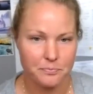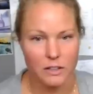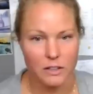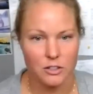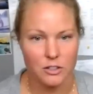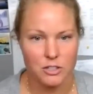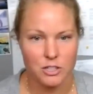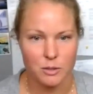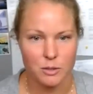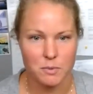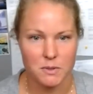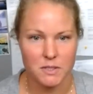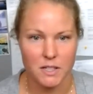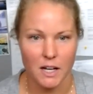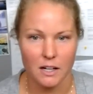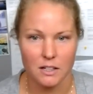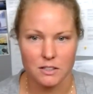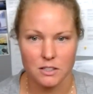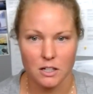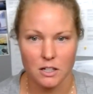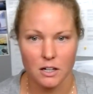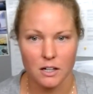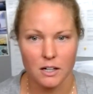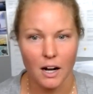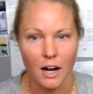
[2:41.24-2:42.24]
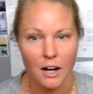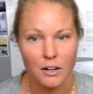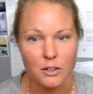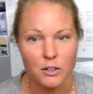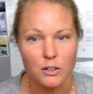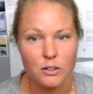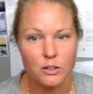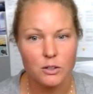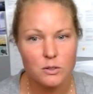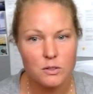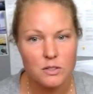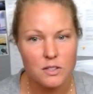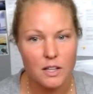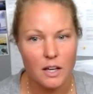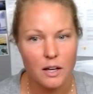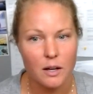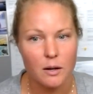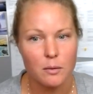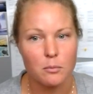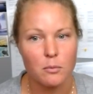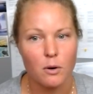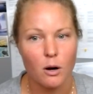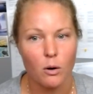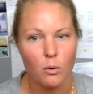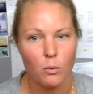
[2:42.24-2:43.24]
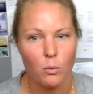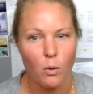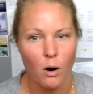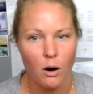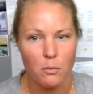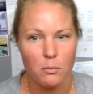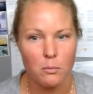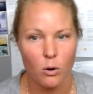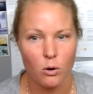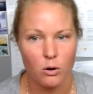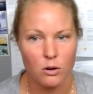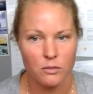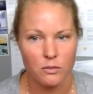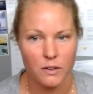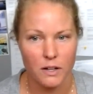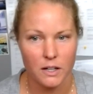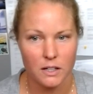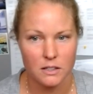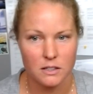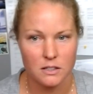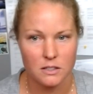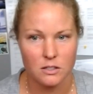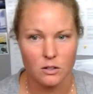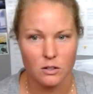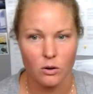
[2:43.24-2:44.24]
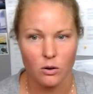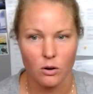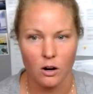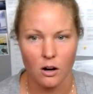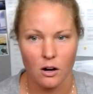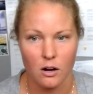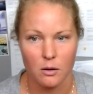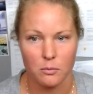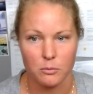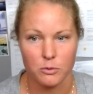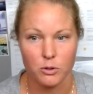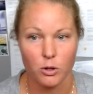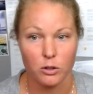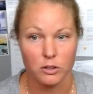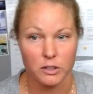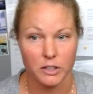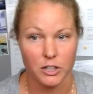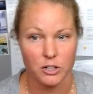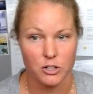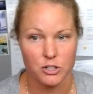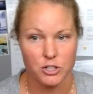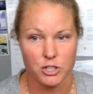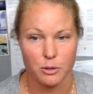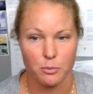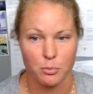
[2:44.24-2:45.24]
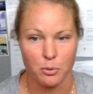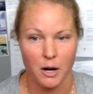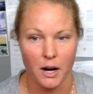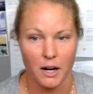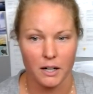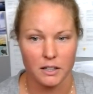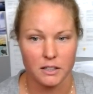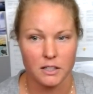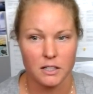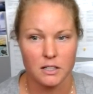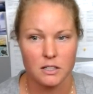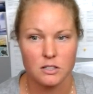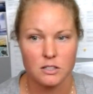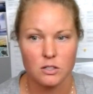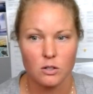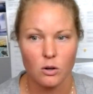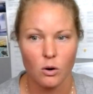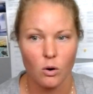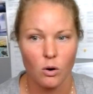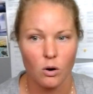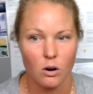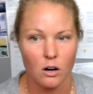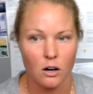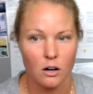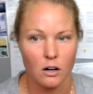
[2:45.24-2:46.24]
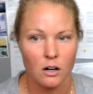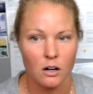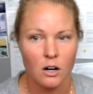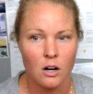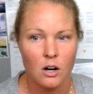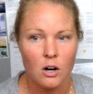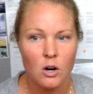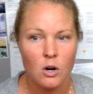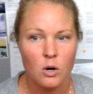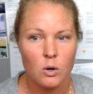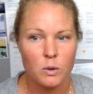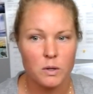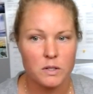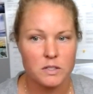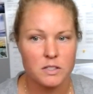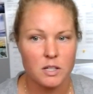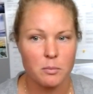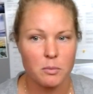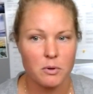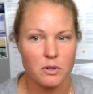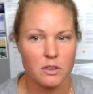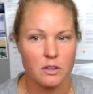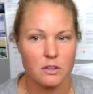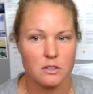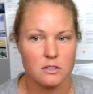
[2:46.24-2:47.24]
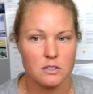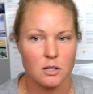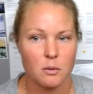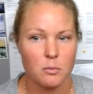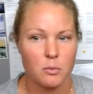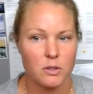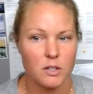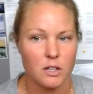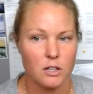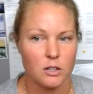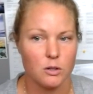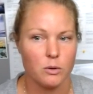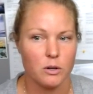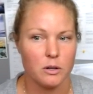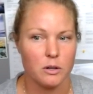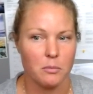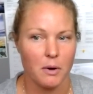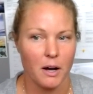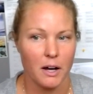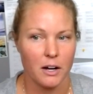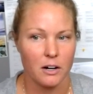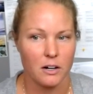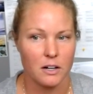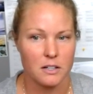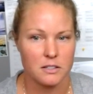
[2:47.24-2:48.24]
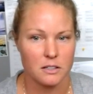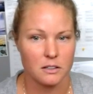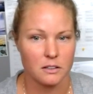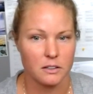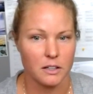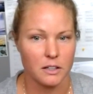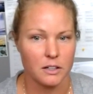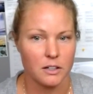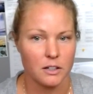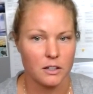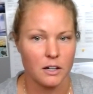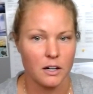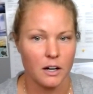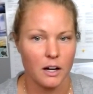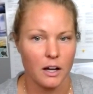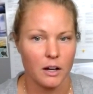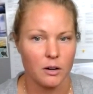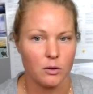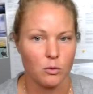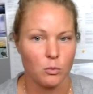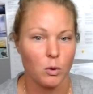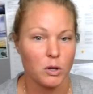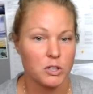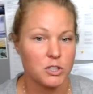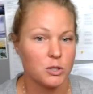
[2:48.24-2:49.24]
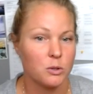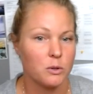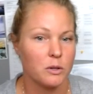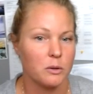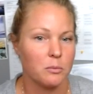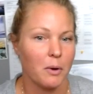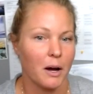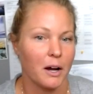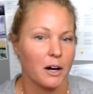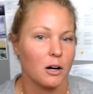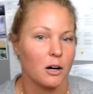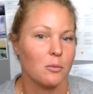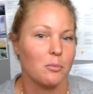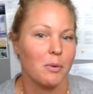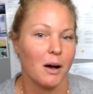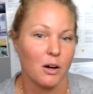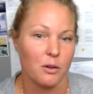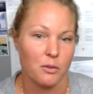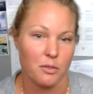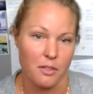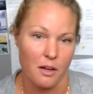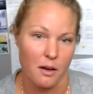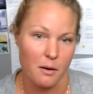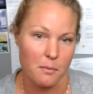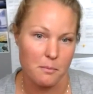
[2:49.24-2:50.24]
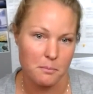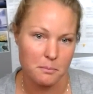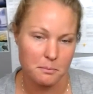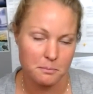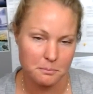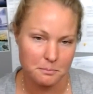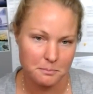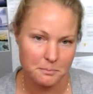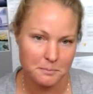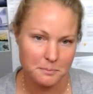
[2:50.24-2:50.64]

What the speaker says: leadership styles are and how you use them, what motivates your leadership practice, or who is someone that you admire as a leader, and what do you admire about them?